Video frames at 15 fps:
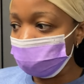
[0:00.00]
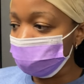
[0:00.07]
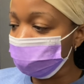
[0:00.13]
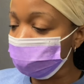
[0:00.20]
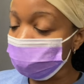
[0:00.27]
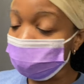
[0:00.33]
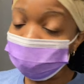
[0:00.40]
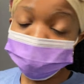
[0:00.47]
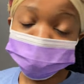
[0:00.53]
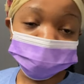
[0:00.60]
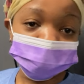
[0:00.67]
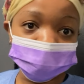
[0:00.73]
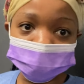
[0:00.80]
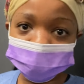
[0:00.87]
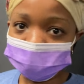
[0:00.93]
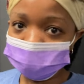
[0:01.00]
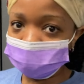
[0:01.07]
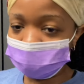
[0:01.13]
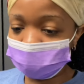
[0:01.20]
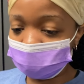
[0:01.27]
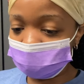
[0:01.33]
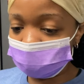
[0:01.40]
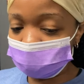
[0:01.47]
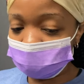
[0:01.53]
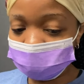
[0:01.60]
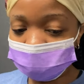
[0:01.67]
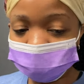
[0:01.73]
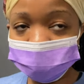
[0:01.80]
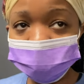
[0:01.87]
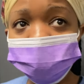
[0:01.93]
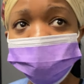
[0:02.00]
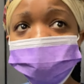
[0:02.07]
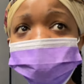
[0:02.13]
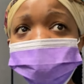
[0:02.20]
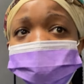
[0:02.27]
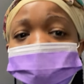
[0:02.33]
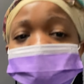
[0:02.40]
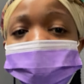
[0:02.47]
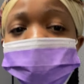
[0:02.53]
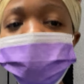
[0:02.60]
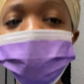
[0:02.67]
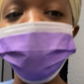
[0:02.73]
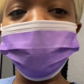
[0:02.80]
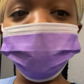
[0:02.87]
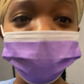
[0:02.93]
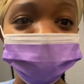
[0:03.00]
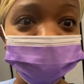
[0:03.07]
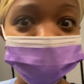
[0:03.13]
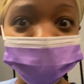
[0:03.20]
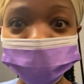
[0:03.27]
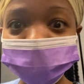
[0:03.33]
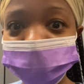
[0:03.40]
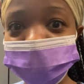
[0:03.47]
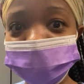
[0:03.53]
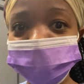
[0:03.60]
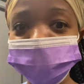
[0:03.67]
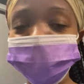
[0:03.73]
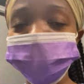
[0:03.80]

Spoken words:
so that I'm doing this weekend. But I'll see you guys later.